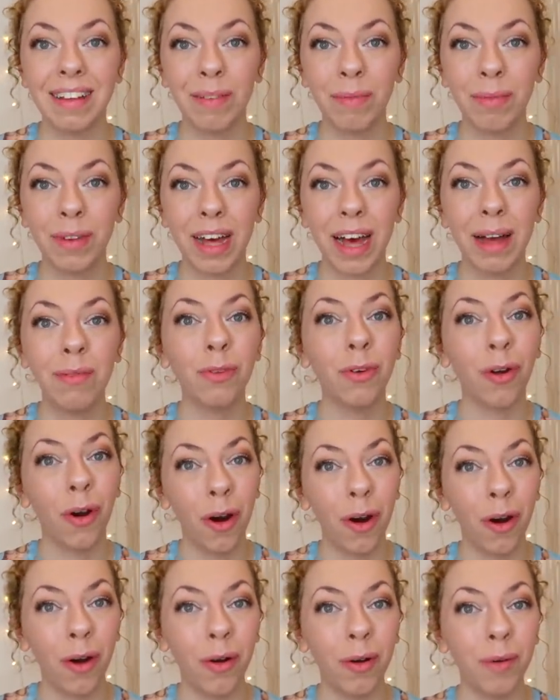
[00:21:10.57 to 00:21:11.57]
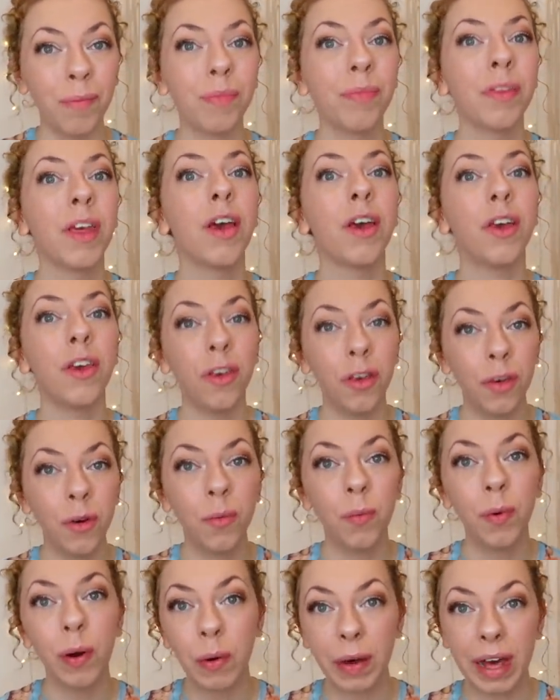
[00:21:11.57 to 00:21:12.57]
Sometimes, girl,
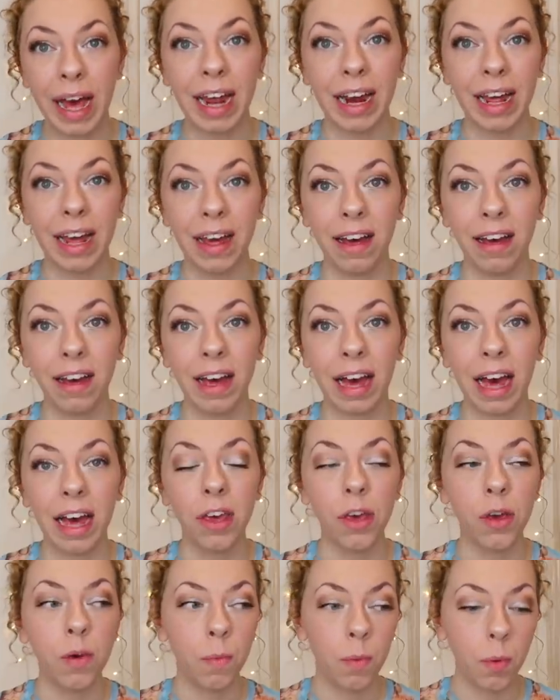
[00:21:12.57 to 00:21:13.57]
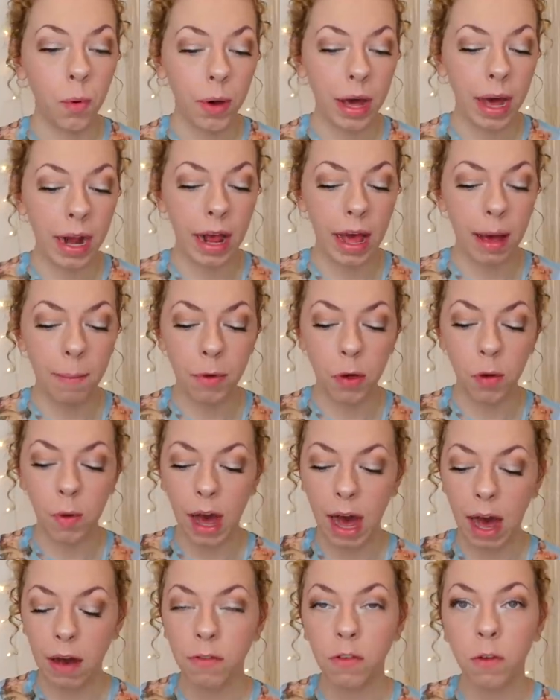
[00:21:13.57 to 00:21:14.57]
you will get it, okay? You will get it, but you
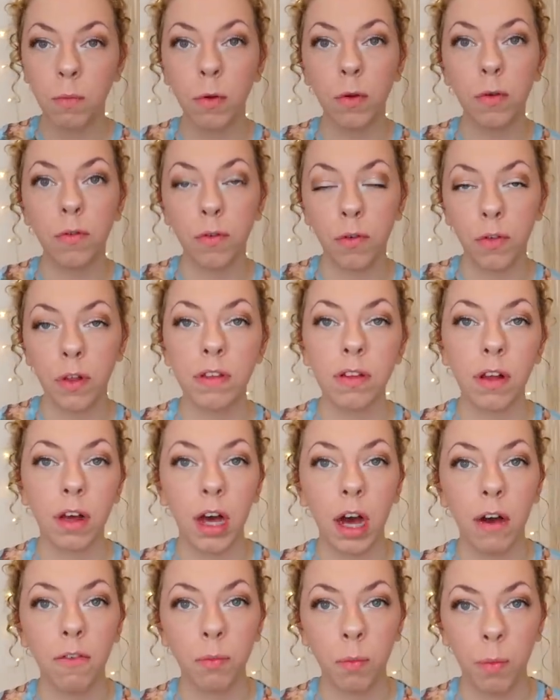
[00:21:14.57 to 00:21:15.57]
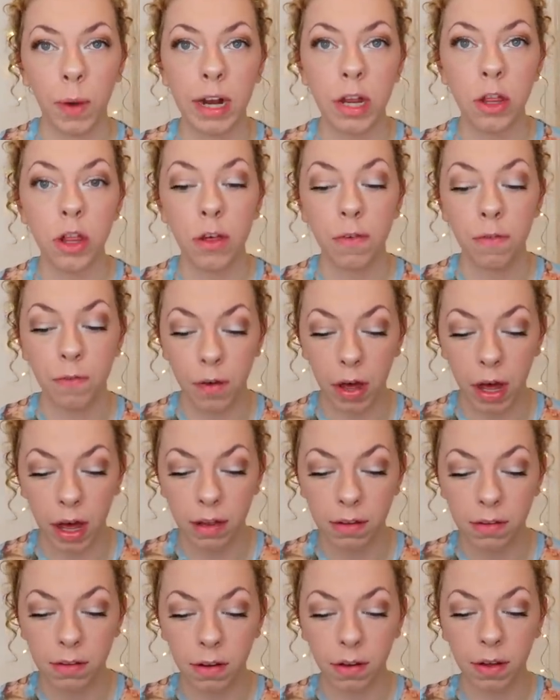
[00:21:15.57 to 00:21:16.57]
have to move through this uncomfortable energy
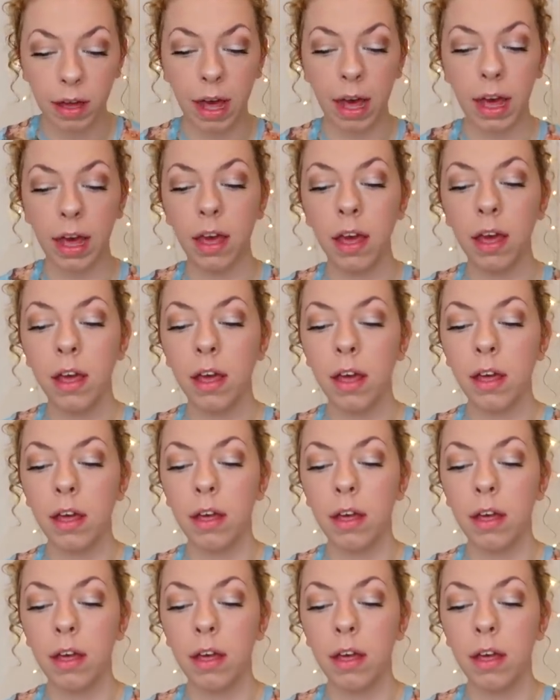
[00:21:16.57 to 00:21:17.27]
first, okay?